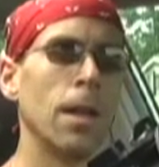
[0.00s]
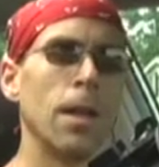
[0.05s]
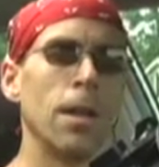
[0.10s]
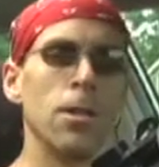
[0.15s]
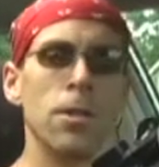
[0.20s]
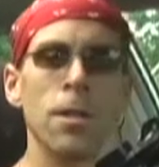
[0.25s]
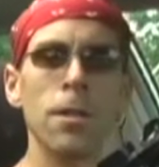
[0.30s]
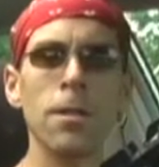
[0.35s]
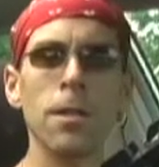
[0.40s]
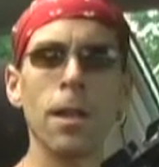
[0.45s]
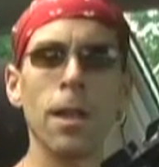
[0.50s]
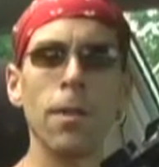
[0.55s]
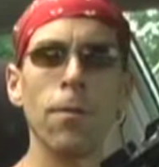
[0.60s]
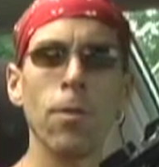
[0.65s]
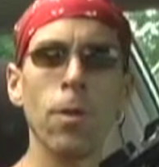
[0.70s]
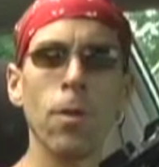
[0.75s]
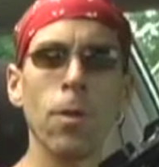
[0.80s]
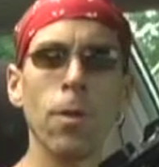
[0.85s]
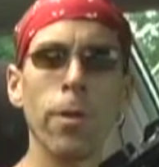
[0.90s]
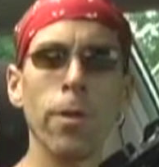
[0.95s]
Just to give
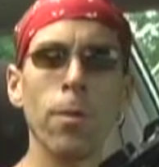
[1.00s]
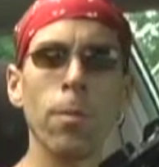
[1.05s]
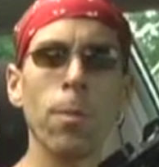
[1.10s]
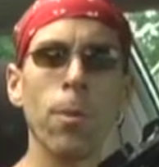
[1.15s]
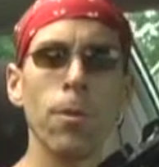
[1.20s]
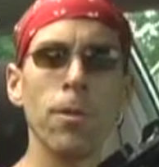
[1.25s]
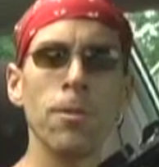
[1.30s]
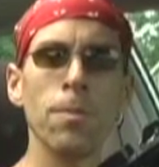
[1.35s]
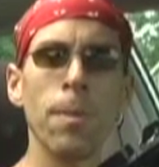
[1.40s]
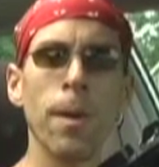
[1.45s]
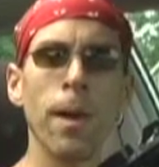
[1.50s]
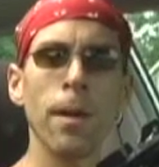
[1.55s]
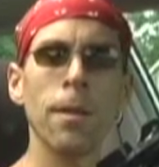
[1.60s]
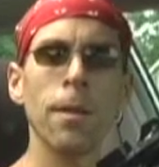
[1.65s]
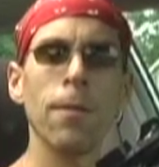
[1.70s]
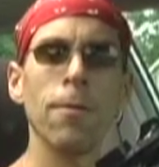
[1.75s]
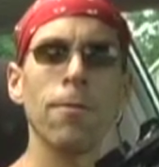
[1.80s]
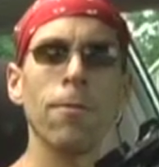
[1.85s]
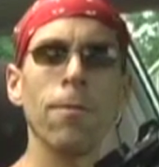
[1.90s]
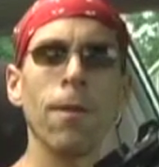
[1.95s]
you a little
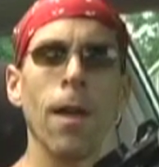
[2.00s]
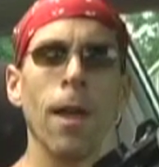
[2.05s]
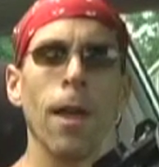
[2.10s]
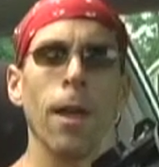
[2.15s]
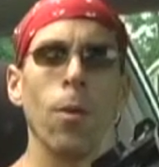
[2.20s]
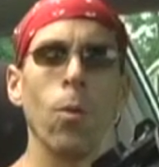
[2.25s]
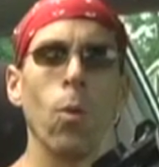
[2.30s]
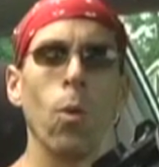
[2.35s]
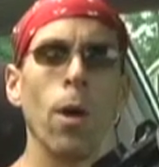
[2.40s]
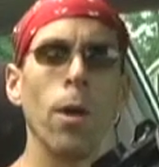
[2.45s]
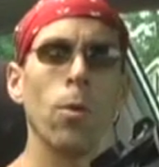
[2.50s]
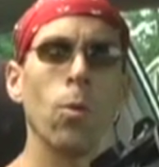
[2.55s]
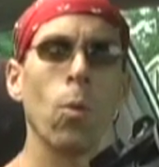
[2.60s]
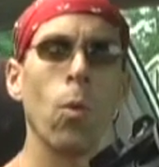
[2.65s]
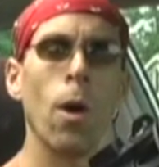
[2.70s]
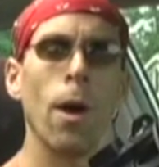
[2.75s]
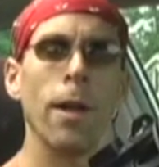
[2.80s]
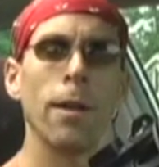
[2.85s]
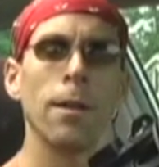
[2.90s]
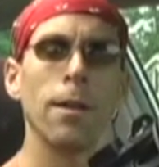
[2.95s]
perspective, a 1
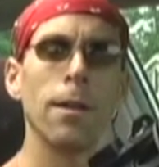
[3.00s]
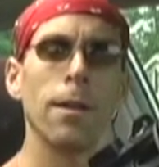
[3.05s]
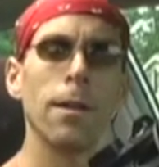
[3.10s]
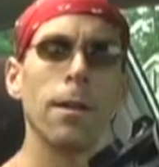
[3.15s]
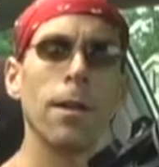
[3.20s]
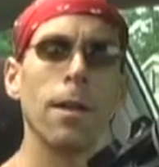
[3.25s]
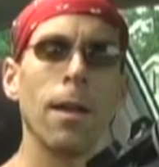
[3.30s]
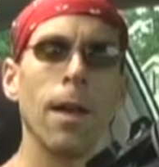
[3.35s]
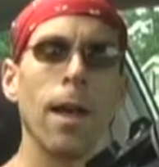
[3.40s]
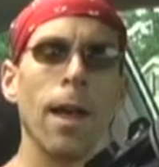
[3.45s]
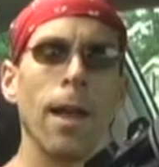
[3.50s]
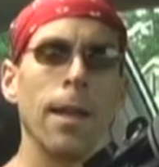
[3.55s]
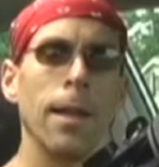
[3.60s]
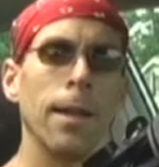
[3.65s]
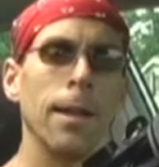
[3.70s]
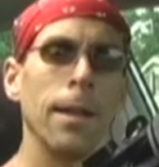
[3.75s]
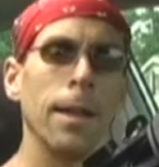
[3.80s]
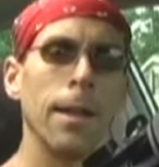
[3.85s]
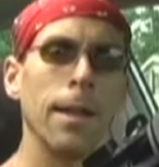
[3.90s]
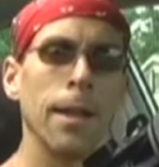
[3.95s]
watt
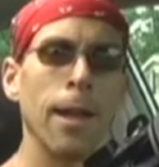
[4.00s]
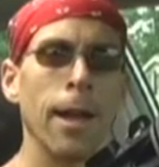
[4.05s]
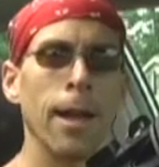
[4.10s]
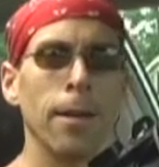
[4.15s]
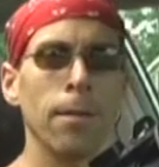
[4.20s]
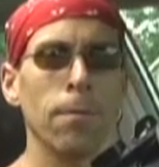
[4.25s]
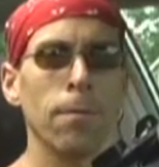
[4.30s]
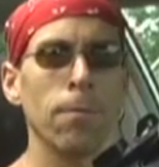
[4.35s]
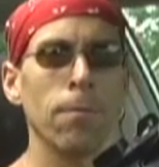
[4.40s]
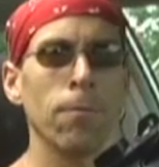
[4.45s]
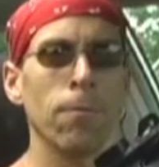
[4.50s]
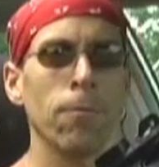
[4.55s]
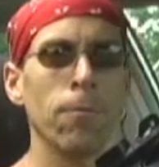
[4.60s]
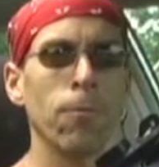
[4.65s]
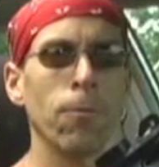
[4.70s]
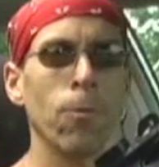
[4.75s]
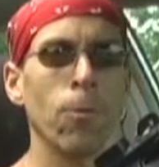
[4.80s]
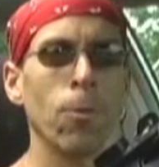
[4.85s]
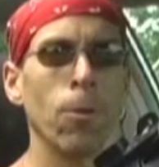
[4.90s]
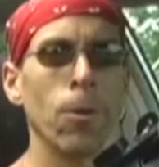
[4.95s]
LED light
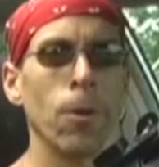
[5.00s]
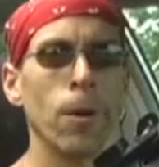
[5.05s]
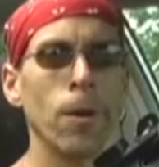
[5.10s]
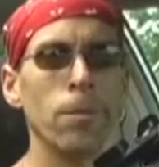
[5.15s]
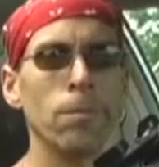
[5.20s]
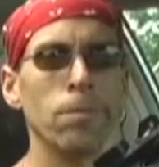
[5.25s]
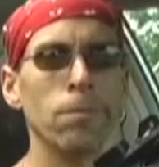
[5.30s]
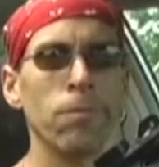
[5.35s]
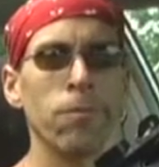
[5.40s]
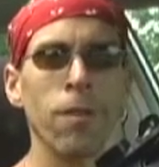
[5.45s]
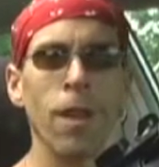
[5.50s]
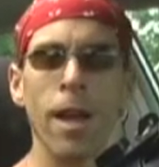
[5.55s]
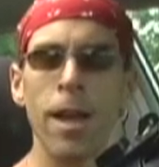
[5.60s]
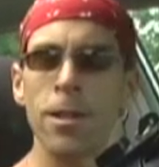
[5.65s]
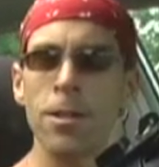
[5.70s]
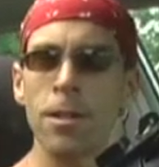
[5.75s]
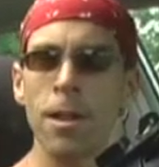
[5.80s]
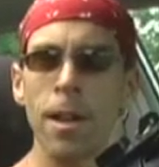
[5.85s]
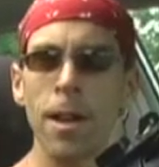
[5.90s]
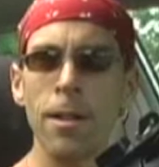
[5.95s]
for
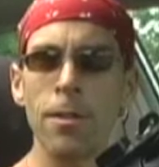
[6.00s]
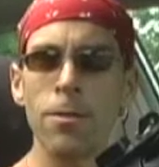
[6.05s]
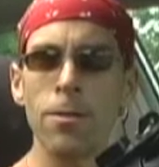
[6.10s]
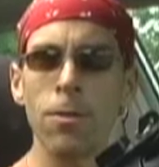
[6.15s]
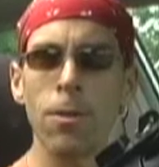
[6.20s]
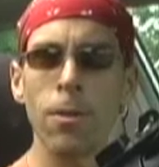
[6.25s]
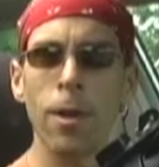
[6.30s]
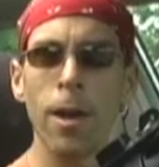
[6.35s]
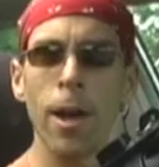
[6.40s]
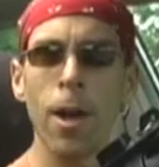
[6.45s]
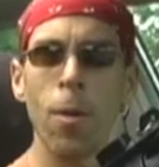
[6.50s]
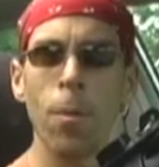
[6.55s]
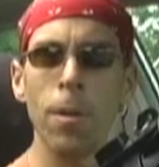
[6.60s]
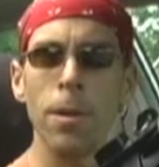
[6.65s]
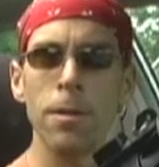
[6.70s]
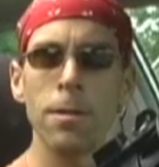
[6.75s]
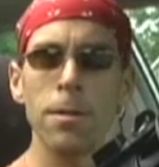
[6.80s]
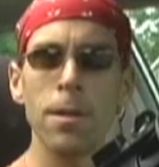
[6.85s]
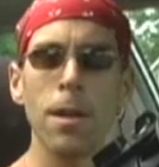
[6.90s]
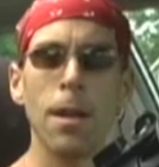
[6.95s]
flashlights or
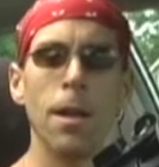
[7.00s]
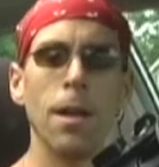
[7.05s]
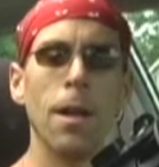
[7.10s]
helmets,